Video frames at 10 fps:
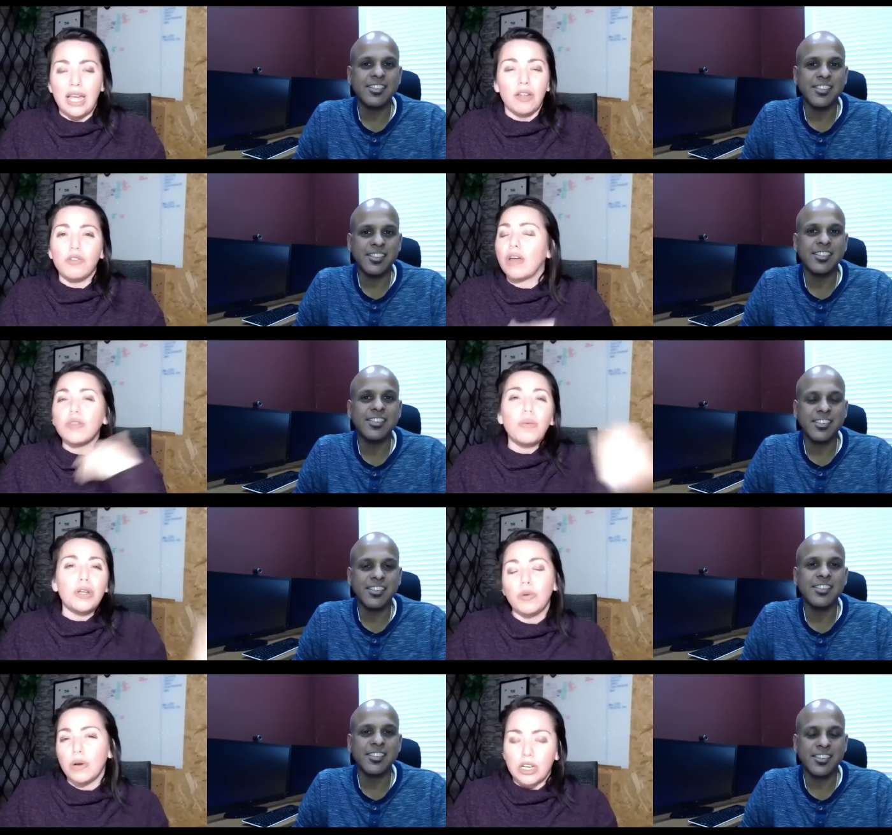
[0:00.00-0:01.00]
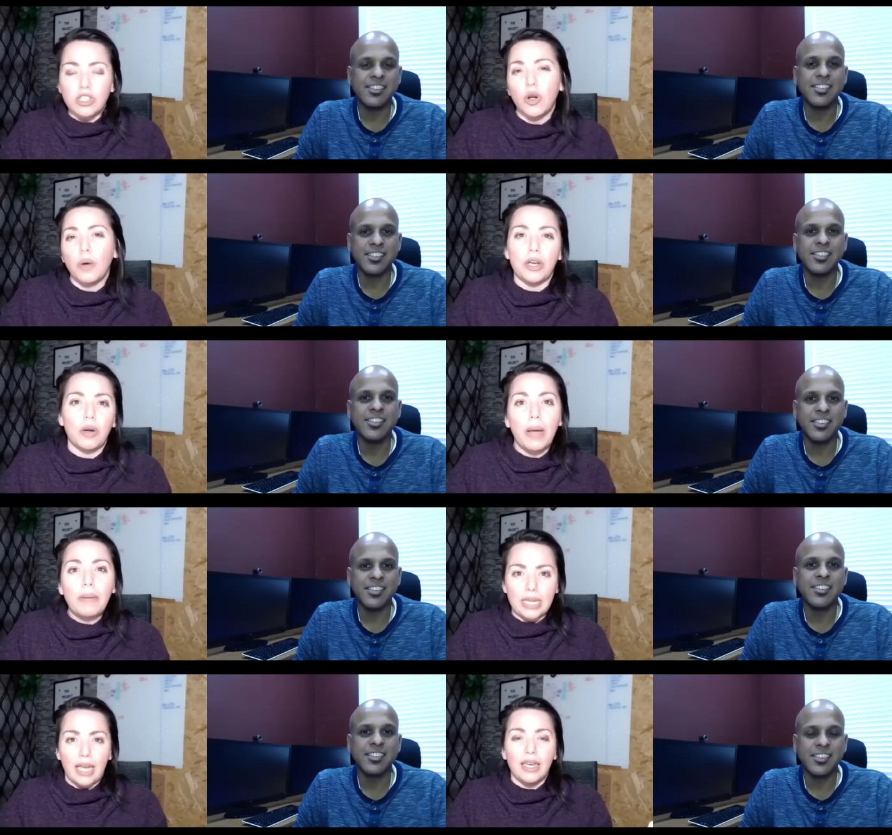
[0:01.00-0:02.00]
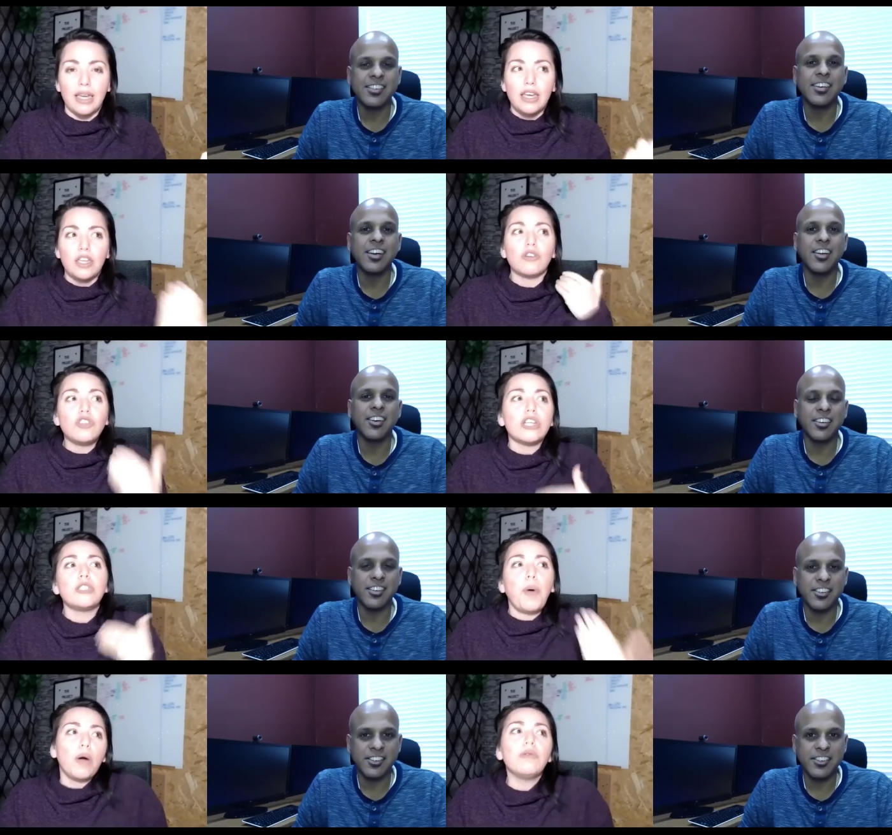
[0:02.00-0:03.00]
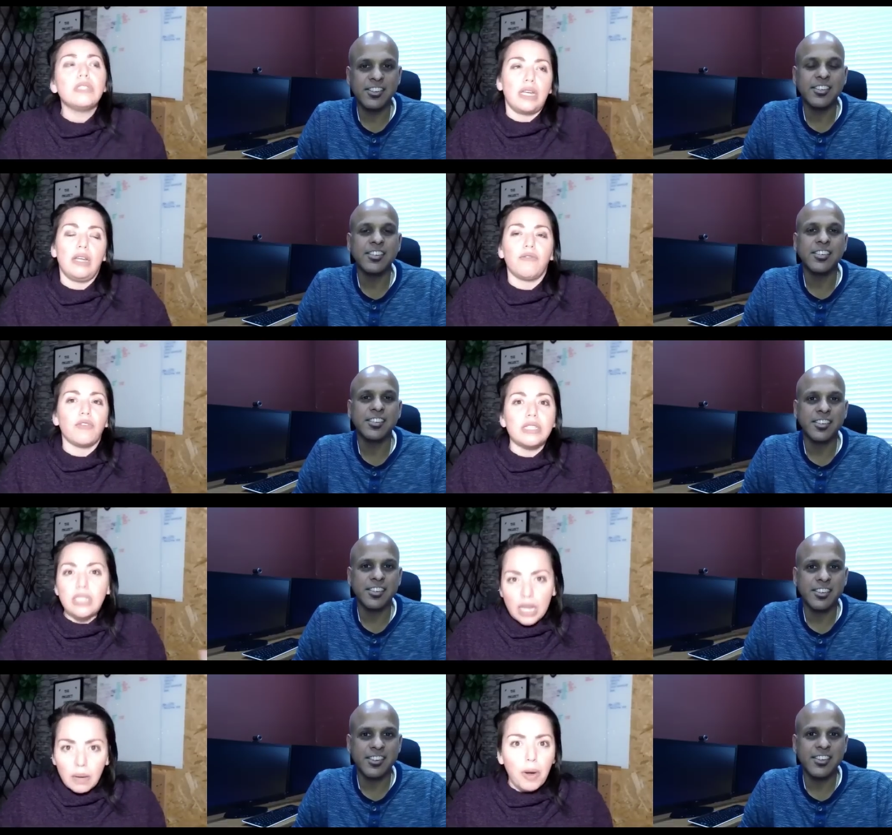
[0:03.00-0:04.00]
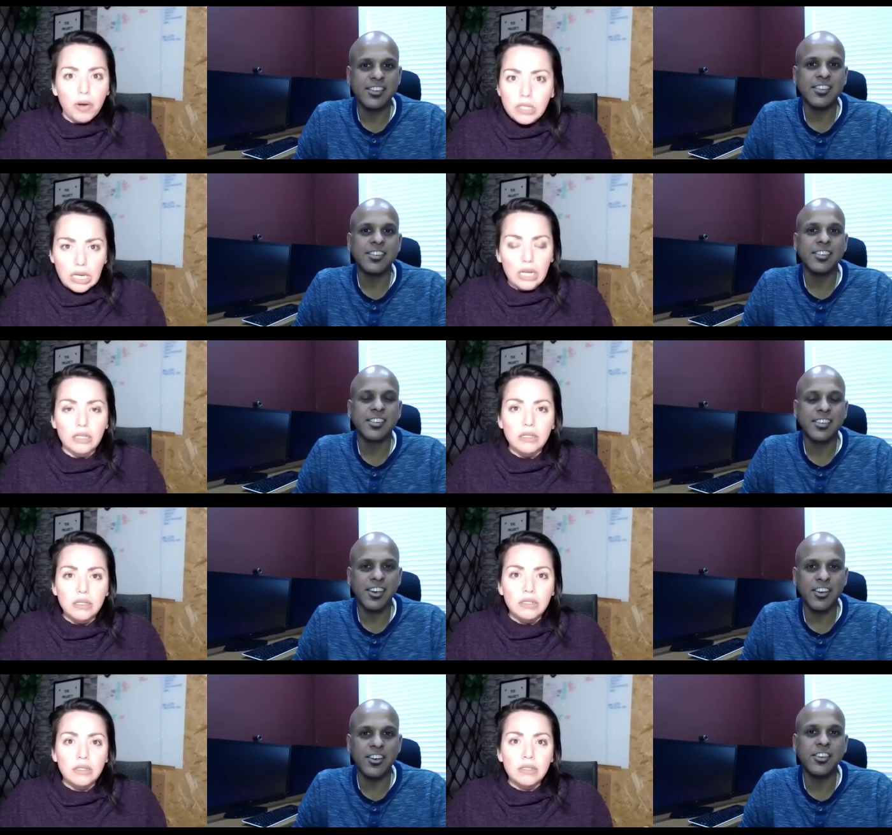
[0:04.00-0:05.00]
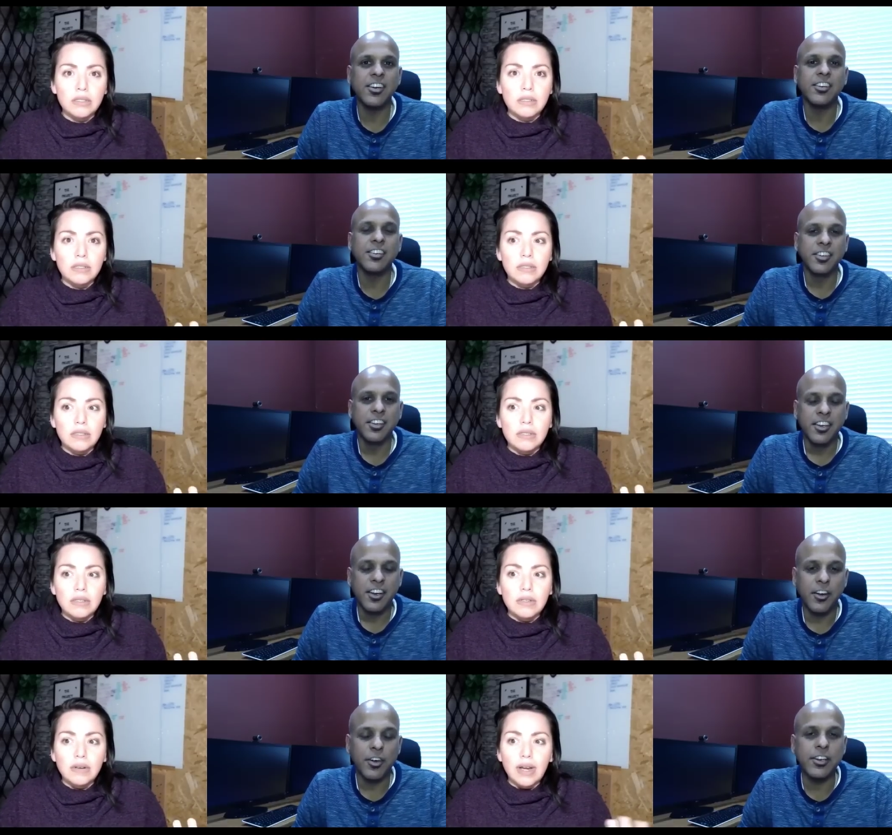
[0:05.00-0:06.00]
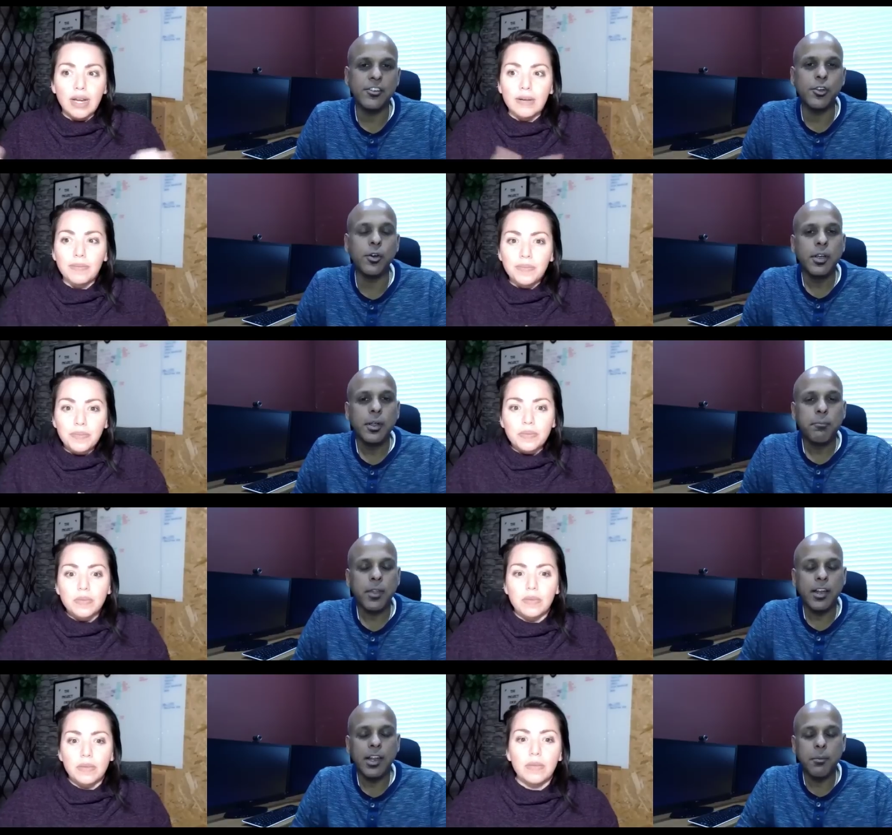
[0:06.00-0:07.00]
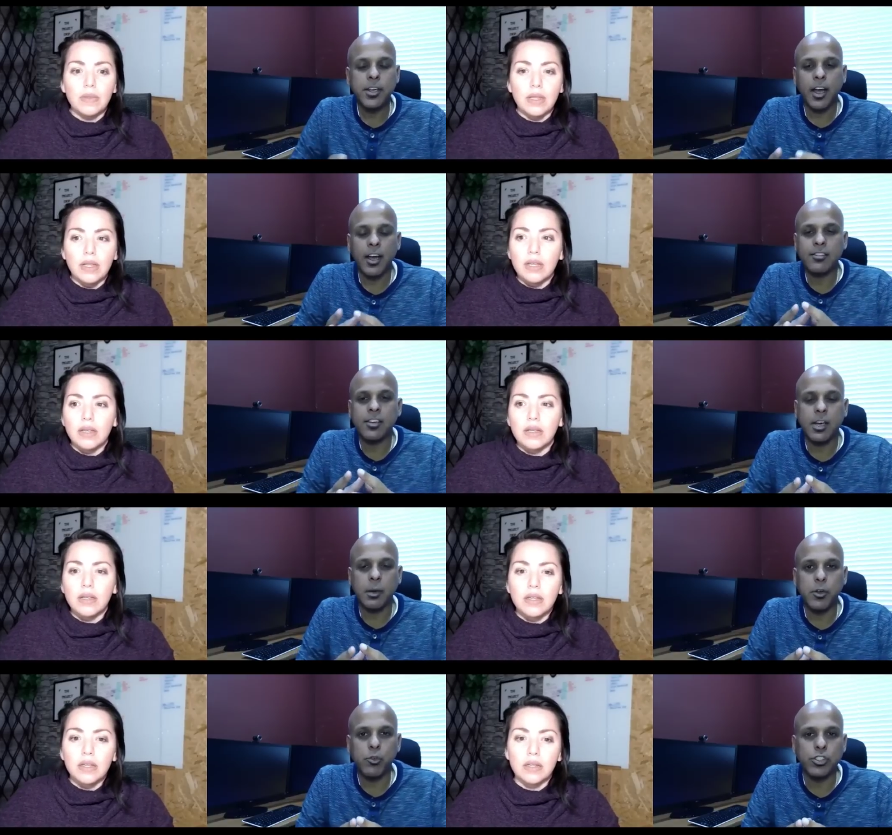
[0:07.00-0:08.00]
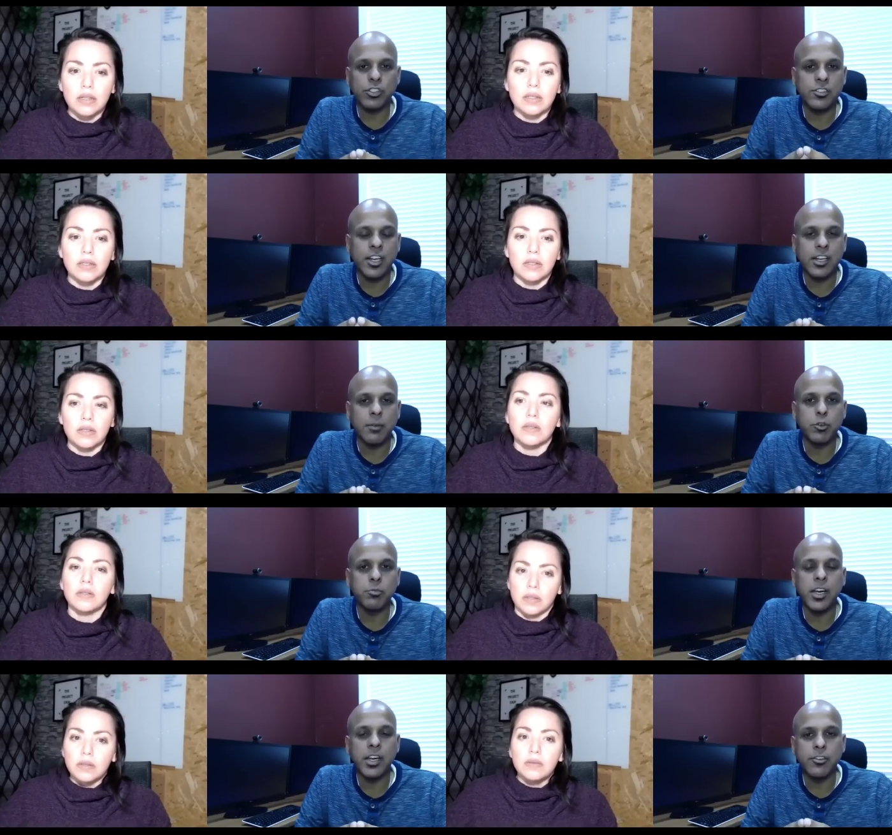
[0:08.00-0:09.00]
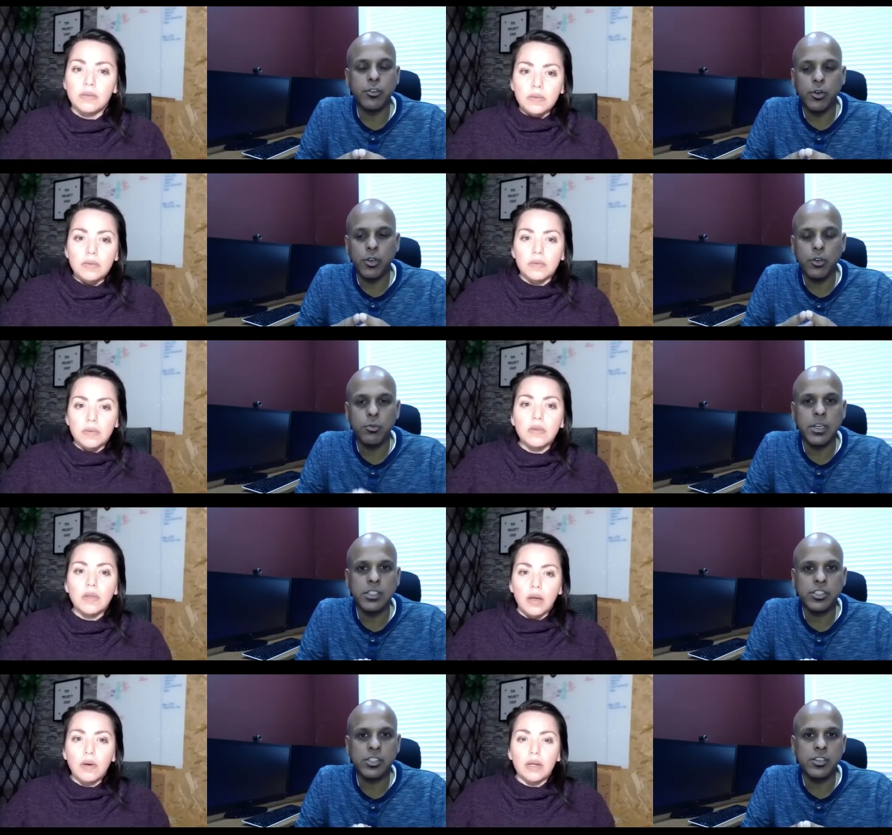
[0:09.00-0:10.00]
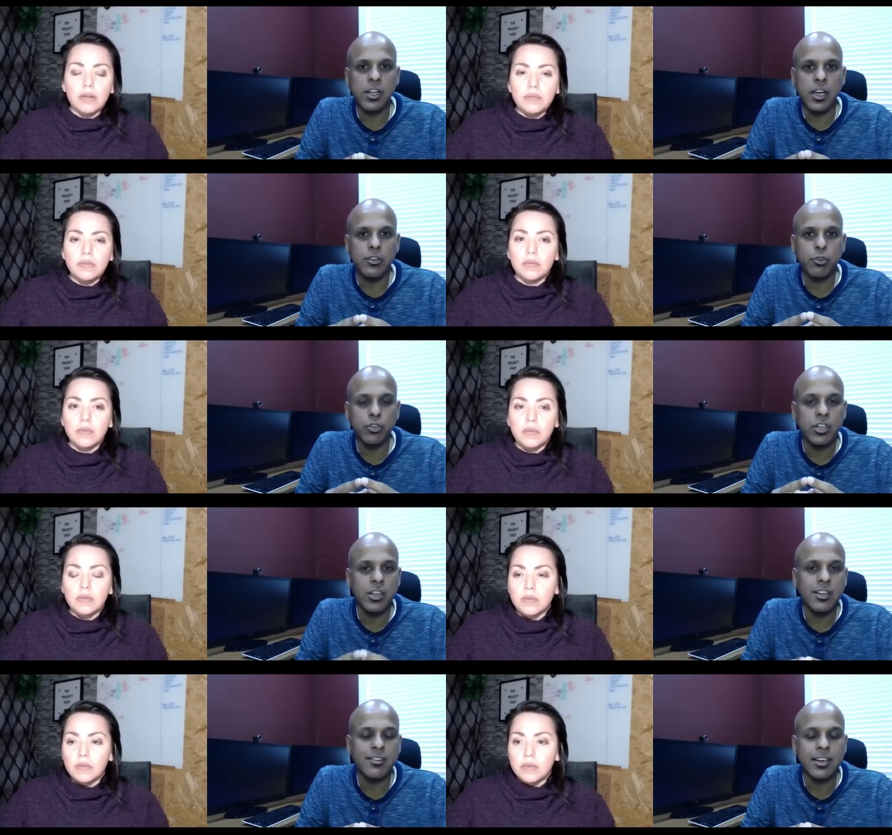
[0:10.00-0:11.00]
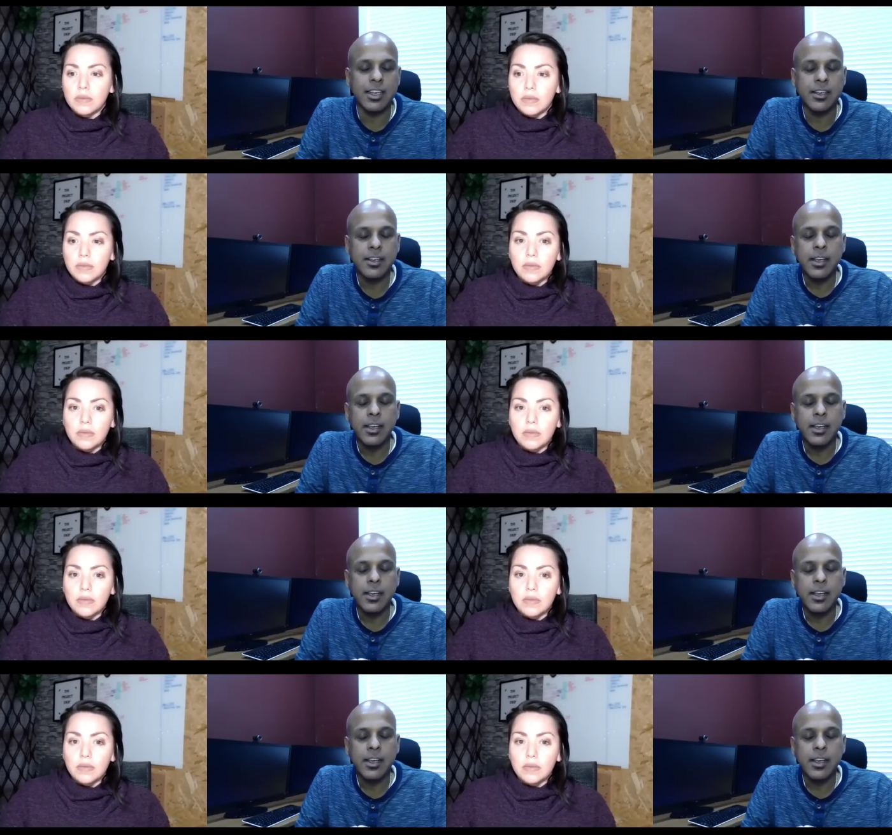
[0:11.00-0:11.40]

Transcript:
Speaker 1: they're not the ones who are going to show up on your website you're yeah. just posting for the sake of posting. Got it. Got it.
Speaker 2: All right. right? So uh, let me ask a couple of questions that come to mind. So you mentioned uh, social listening.